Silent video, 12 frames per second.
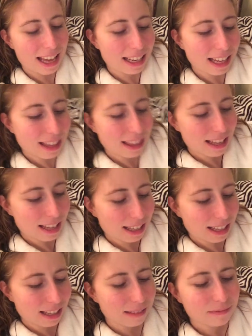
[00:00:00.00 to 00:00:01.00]
and I
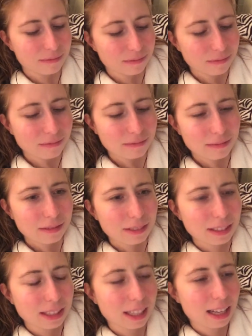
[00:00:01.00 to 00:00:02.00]
think
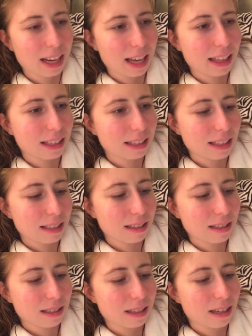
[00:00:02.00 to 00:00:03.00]
I think
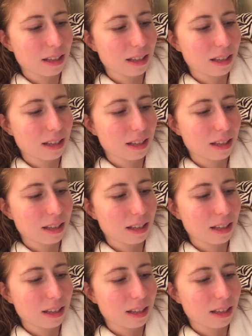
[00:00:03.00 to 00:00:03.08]
that's